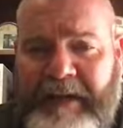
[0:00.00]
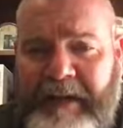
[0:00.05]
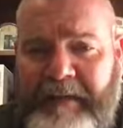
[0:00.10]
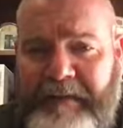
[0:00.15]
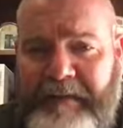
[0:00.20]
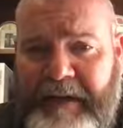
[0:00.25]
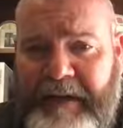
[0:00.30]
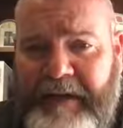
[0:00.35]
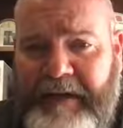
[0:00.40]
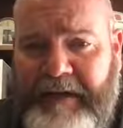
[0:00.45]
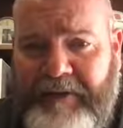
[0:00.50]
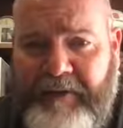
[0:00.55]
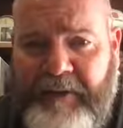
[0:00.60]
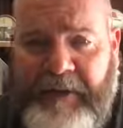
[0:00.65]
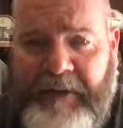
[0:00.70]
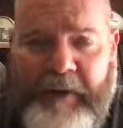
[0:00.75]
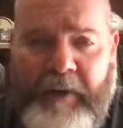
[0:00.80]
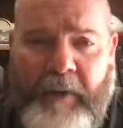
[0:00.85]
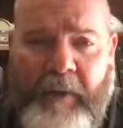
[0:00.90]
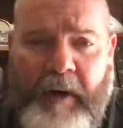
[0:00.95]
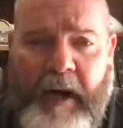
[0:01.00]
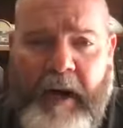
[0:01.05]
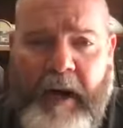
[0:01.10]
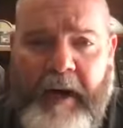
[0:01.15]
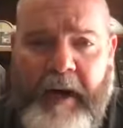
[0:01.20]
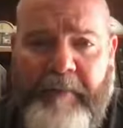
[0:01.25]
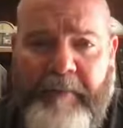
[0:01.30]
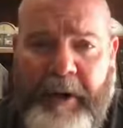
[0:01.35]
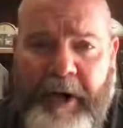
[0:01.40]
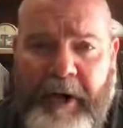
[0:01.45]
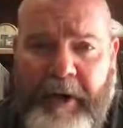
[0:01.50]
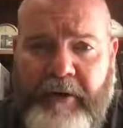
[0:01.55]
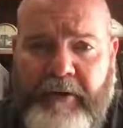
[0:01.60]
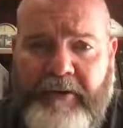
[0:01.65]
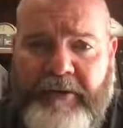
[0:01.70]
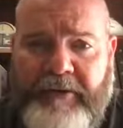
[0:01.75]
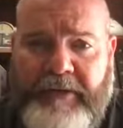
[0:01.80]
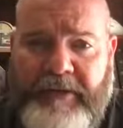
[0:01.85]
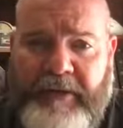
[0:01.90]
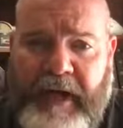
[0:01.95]
of Israel uh,
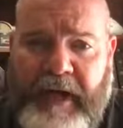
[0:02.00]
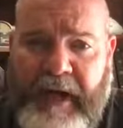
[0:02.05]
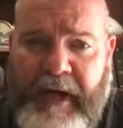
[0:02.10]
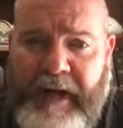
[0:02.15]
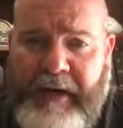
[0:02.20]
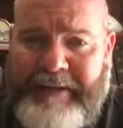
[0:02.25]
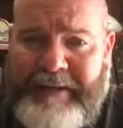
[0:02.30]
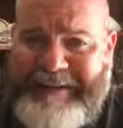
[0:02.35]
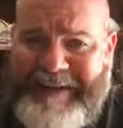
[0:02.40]
post uh,